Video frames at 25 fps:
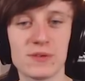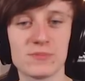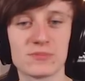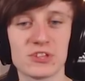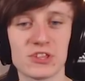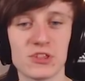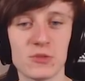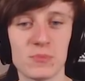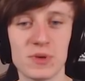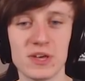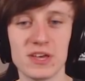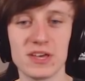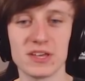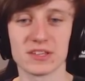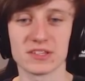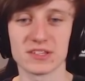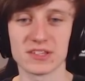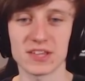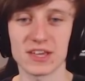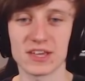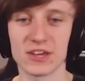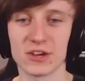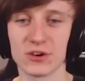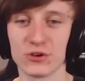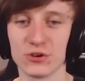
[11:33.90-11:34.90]
him to the
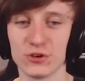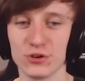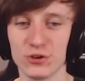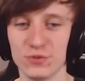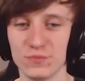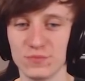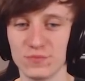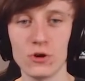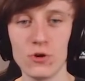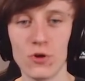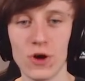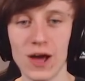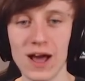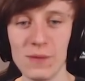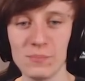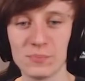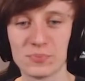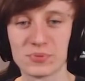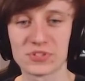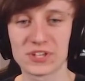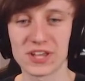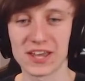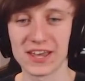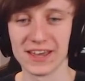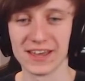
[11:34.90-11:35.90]
base. There you go. Oh,
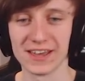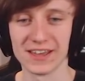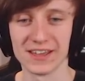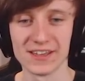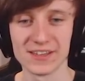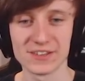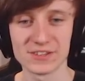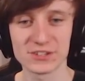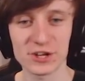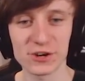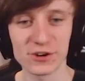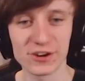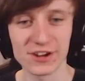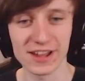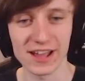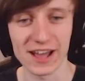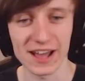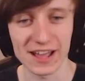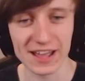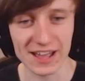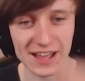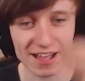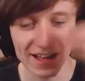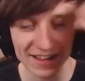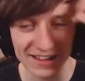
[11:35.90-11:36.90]
Hamp's here. Sorry,
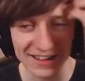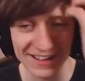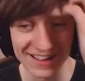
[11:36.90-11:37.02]
I